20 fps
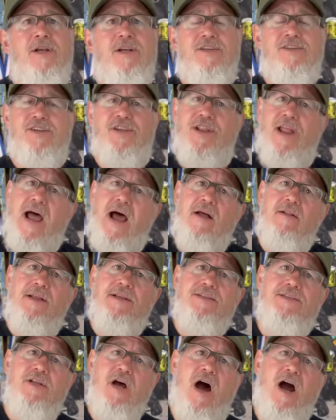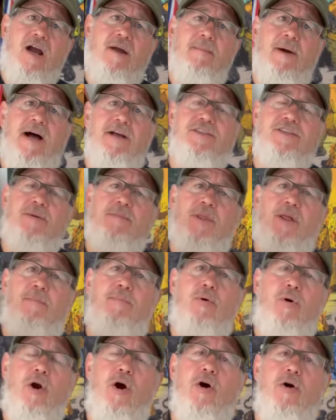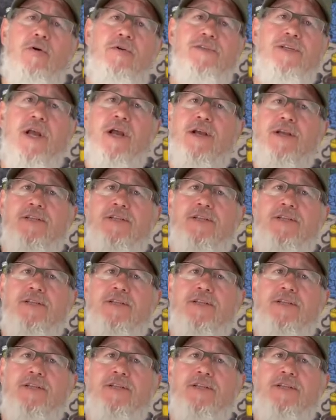So now let's talk about some of the pros,